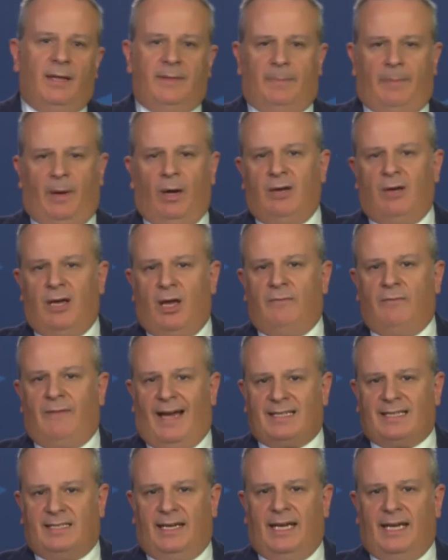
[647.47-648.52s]
The polio
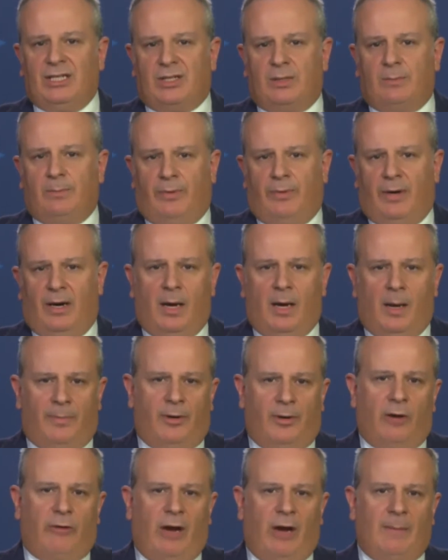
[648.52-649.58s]
vaccination
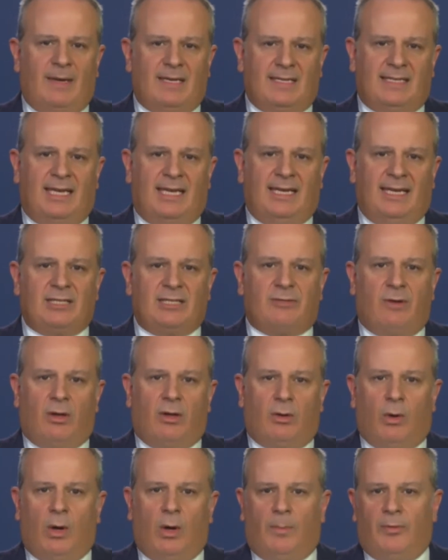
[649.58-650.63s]
program has seen Israel
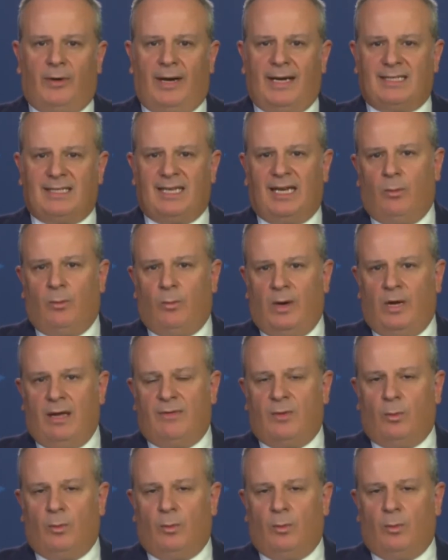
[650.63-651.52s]
cooperating with